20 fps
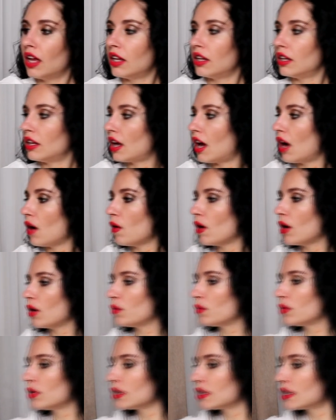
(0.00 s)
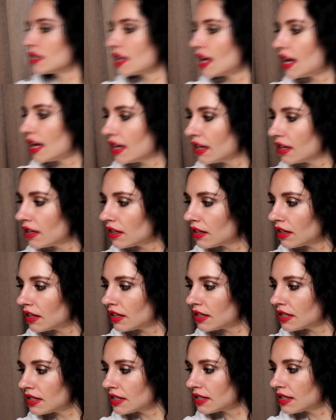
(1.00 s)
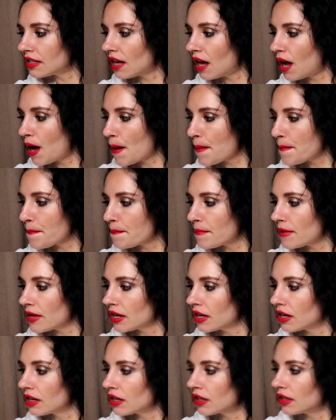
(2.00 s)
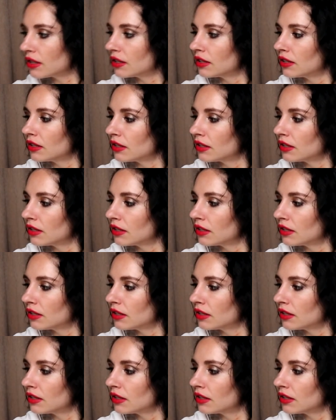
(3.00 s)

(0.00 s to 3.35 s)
Now I will take some bigger